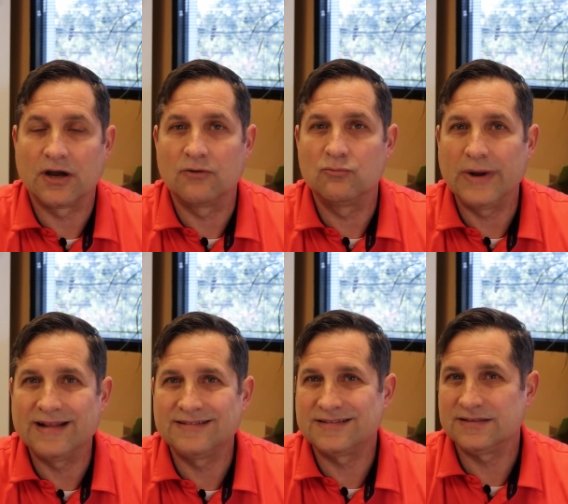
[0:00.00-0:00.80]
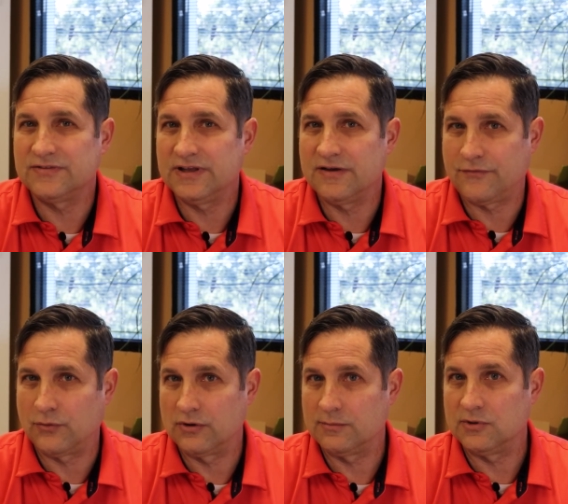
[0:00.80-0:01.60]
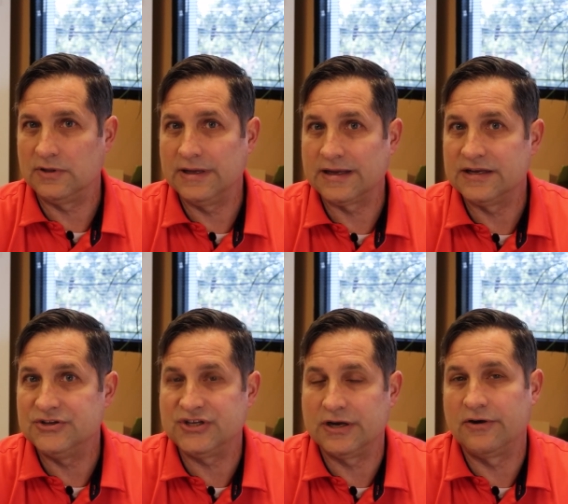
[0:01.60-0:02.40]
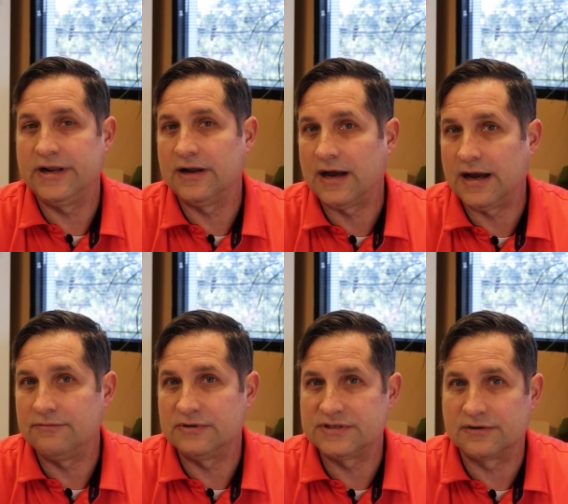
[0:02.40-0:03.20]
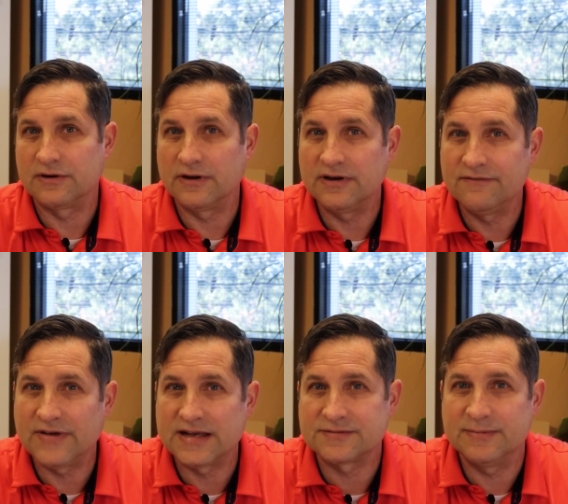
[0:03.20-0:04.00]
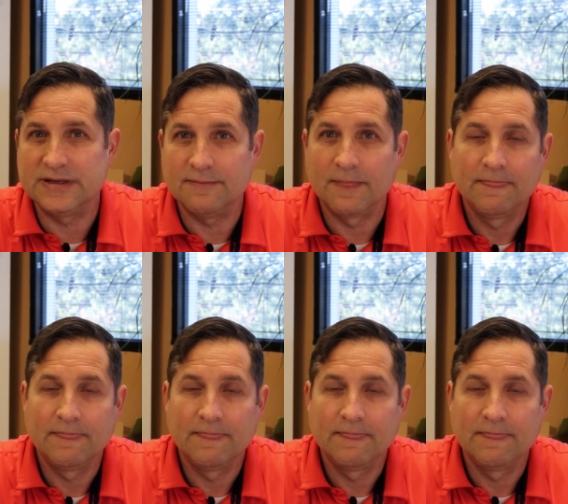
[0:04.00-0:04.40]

are relatively affordable and can generate a high return on investment.